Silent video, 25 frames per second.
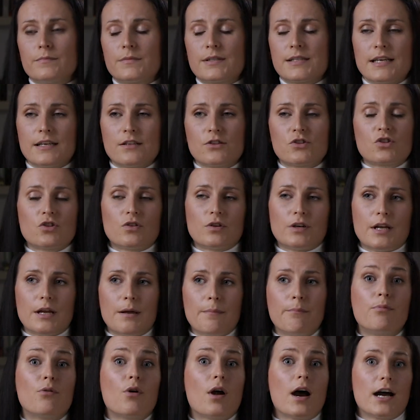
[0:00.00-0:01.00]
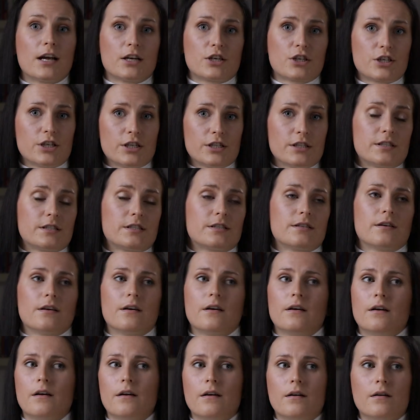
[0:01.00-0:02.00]
sensory brushes,
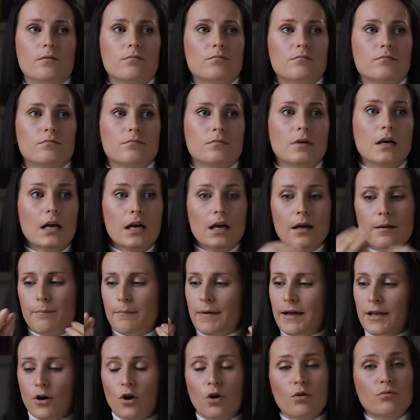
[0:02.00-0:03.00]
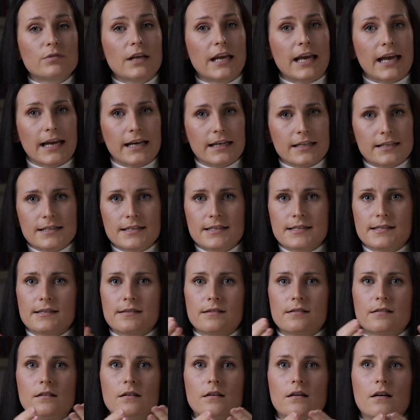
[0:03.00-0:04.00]
my own
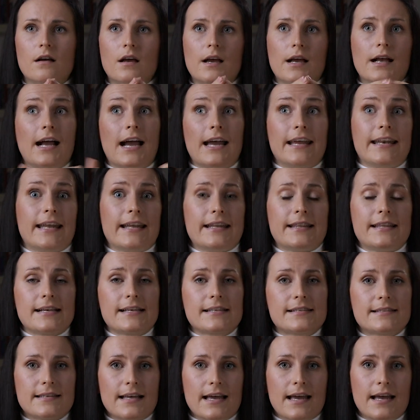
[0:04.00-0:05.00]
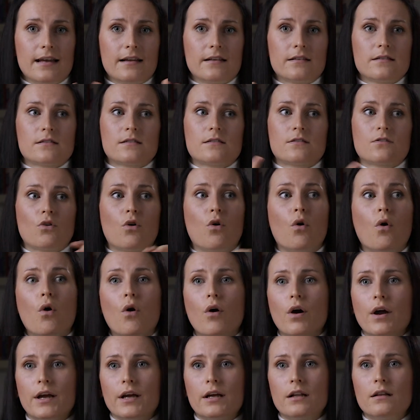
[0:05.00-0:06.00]
hands, kinetic sense,
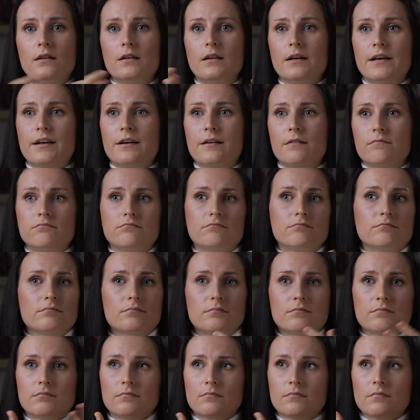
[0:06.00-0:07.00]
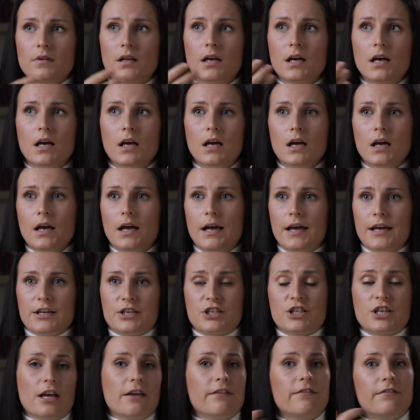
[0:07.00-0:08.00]
oil, a
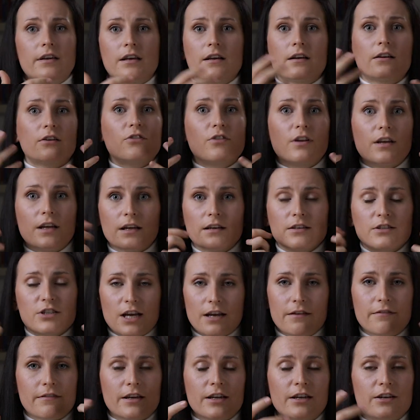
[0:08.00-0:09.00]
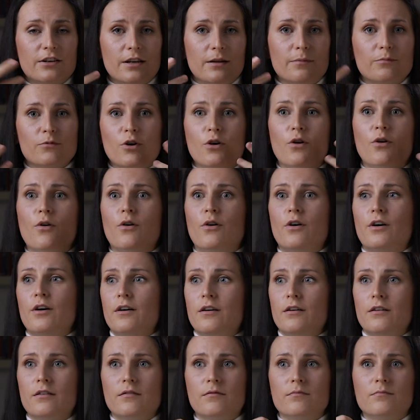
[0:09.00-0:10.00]
shaving cream,
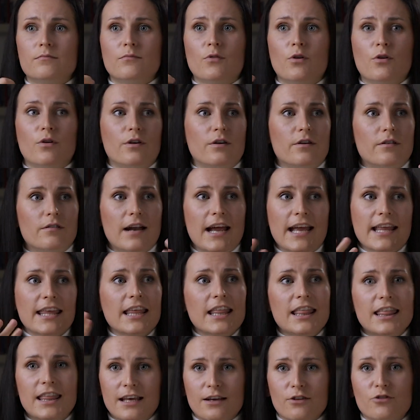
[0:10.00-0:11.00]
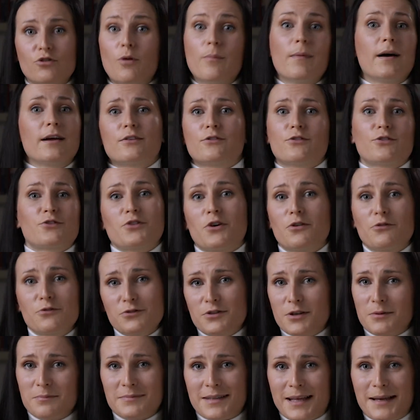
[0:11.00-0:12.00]
or anything, tomato sauce
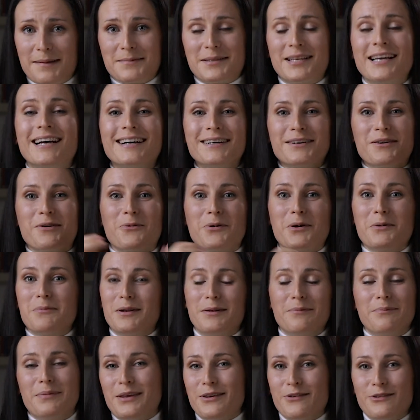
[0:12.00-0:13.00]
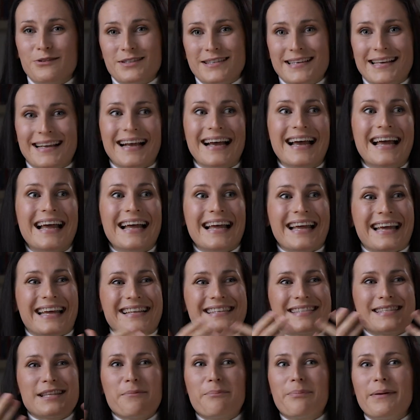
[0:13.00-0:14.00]
sometimes we will be using.
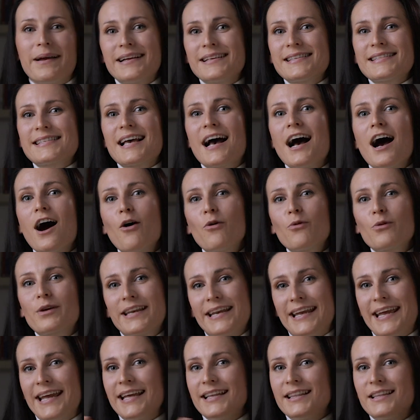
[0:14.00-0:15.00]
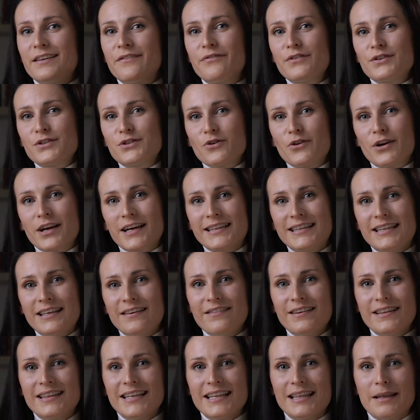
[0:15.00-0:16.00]
It depends how creative is your
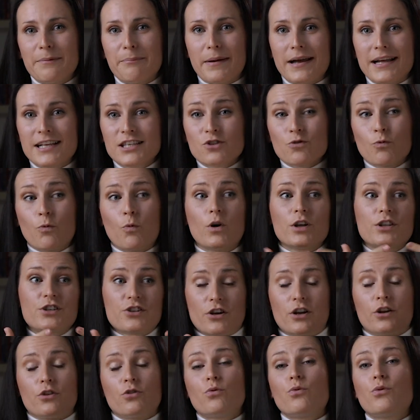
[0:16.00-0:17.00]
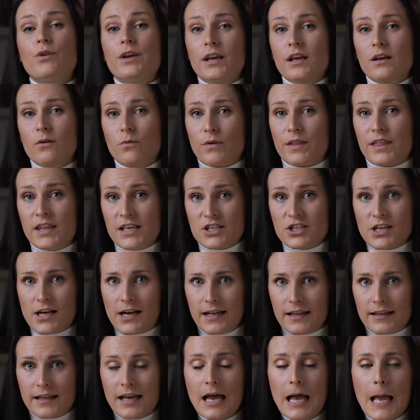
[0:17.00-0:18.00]
activity, depends what you're doing with the
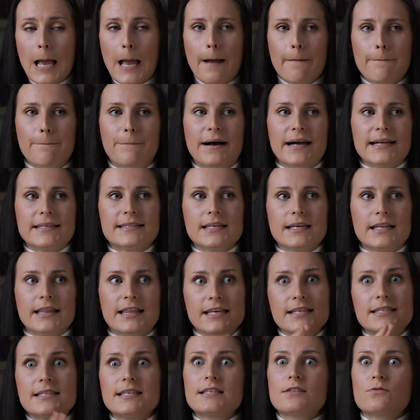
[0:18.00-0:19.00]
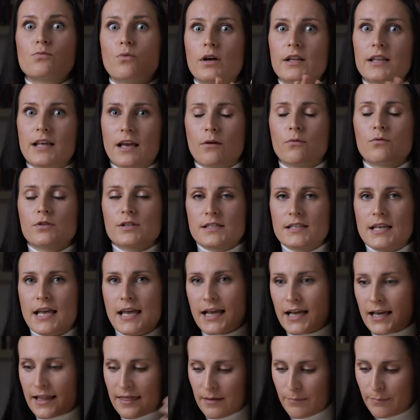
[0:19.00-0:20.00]
child. But this is what I was
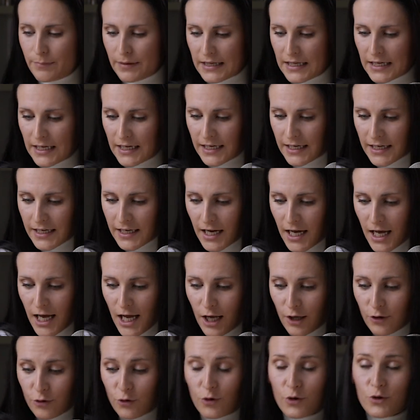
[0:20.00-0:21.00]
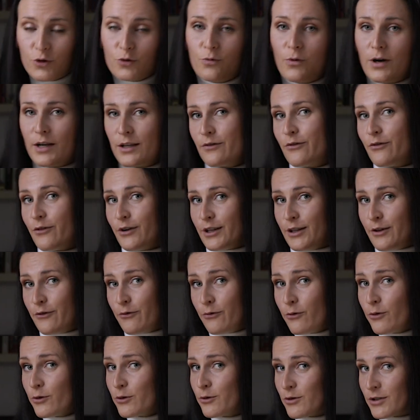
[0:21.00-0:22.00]
saying at the beginning. Don't wait for the
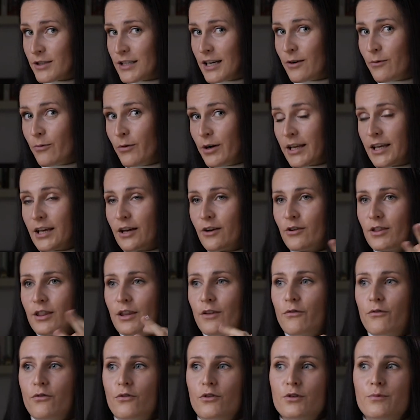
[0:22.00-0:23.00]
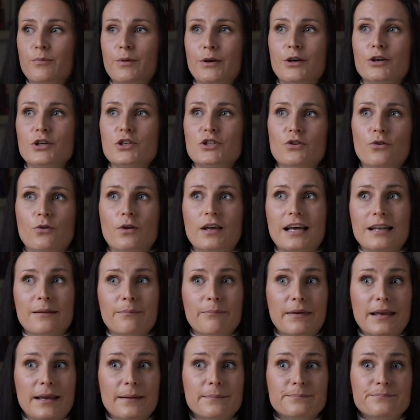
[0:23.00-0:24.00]
food to start working with the food, because you
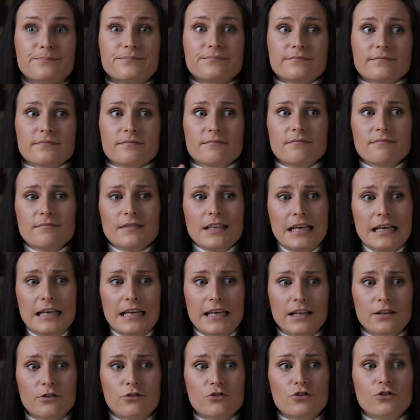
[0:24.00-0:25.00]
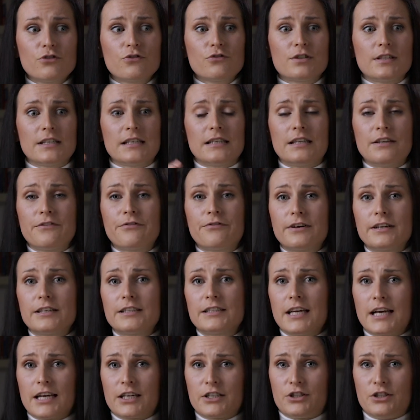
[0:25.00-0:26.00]
can be introducing
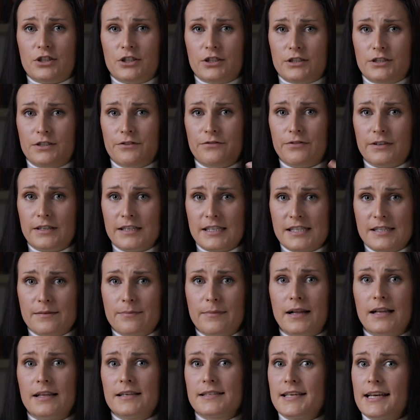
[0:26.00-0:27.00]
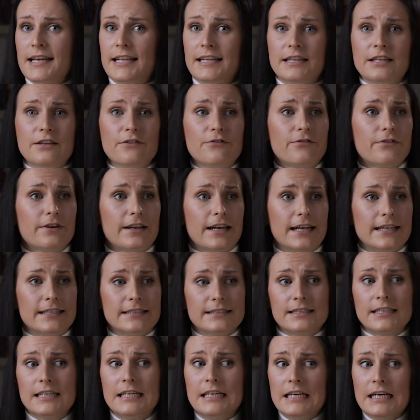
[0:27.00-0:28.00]
different textures, different smells, and
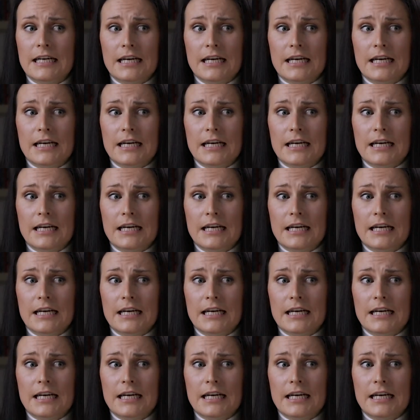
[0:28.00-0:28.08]
different